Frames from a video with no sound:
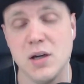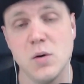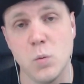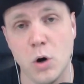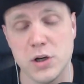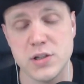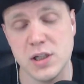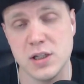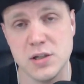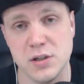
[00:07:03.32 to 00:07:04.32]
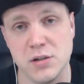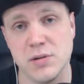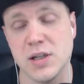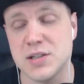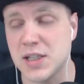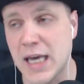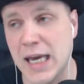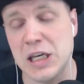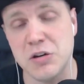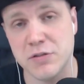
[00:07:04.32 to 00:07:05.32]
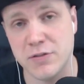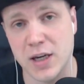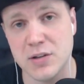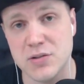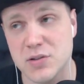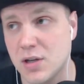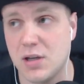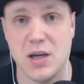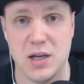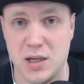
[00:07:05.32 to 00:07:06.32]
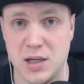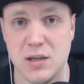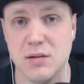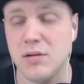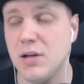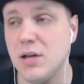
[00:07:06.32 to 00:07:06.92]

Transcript: What does he need to do? He needs to get in your face and hit you.